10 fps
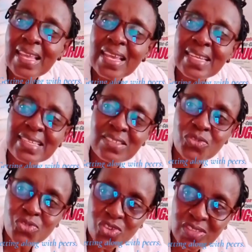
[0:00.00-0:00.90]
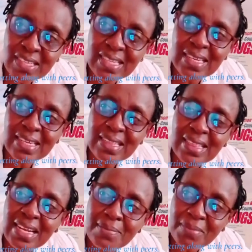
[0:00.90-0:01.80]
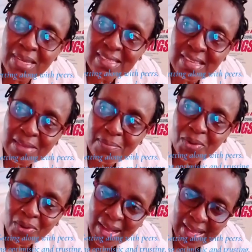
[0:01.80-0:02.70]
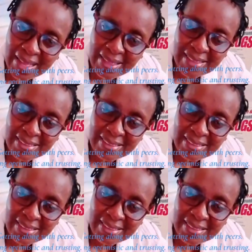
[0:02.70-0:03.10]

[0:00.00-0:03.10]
It is curiosity that makes him or her